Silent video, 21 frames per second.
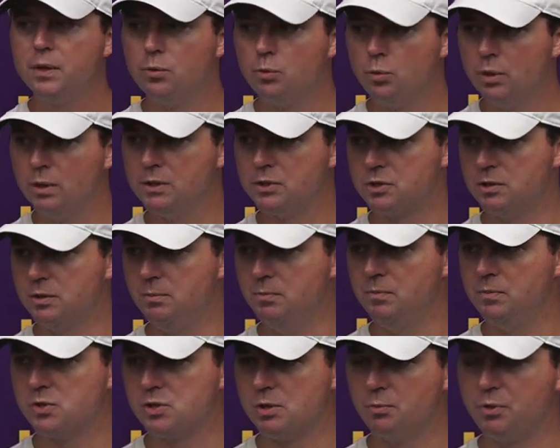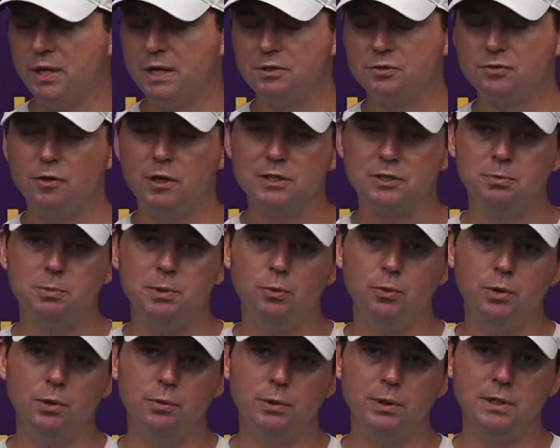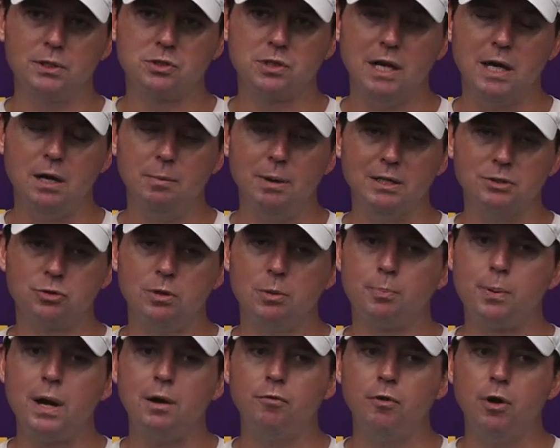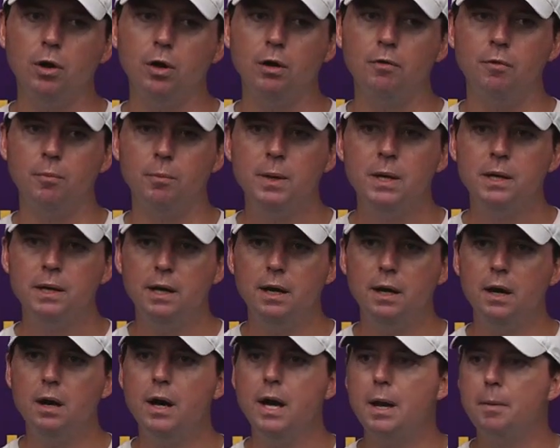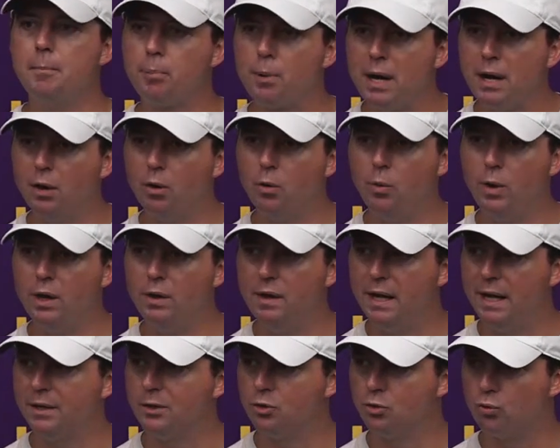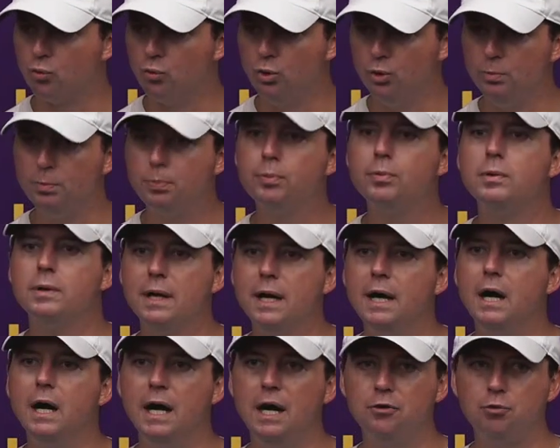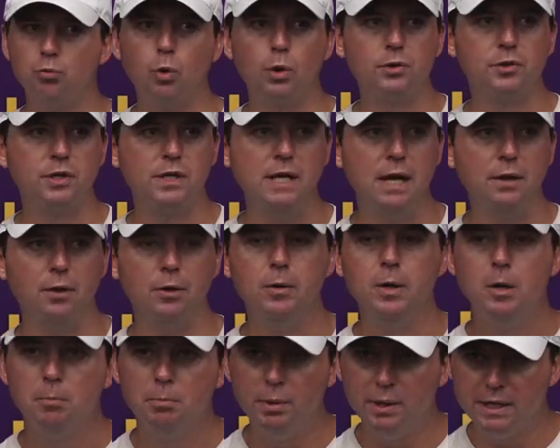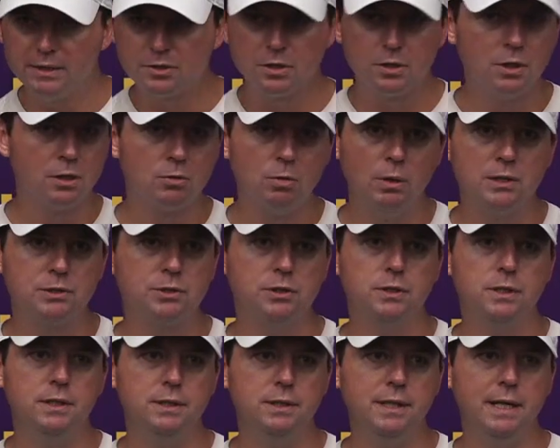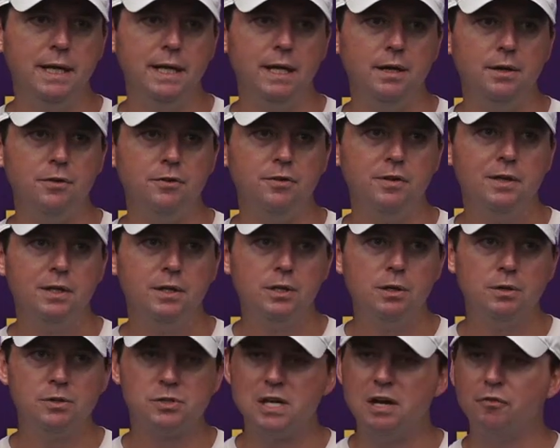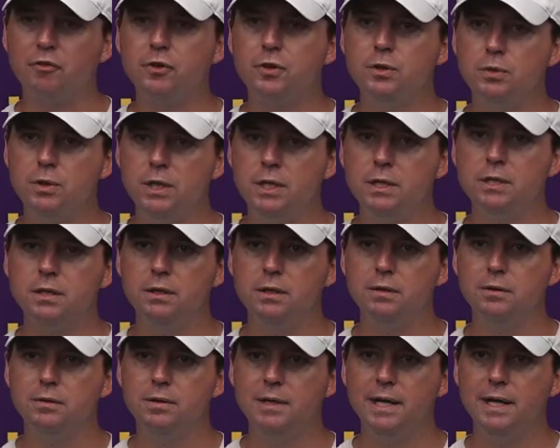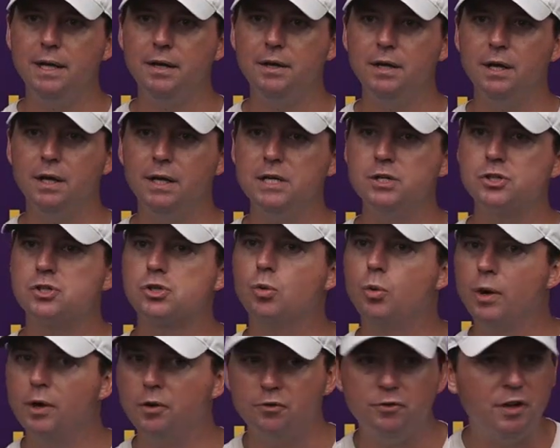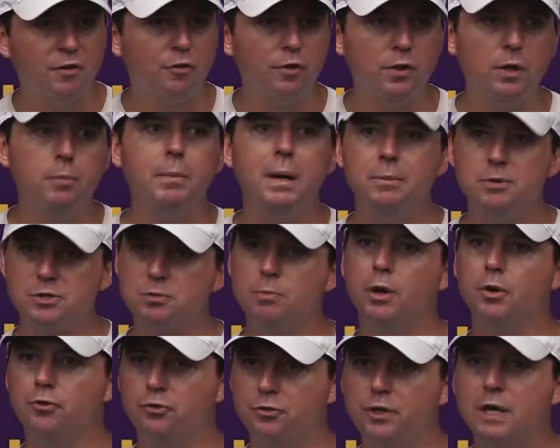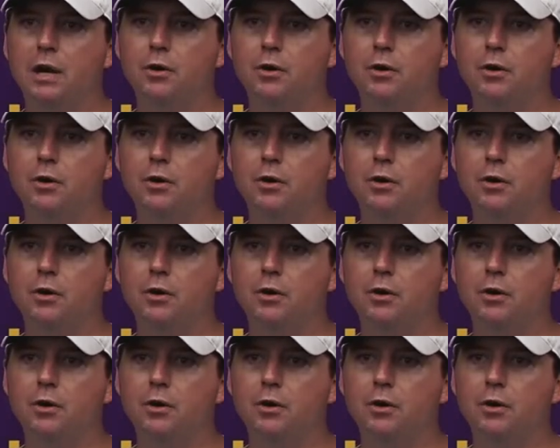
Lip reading: really some things for us to be really, really excited about. So I'm proud of all of them and proud of the way that group has worked together. But that's a good question, and you know, it's definitely unique, and his story is different than maybe some others in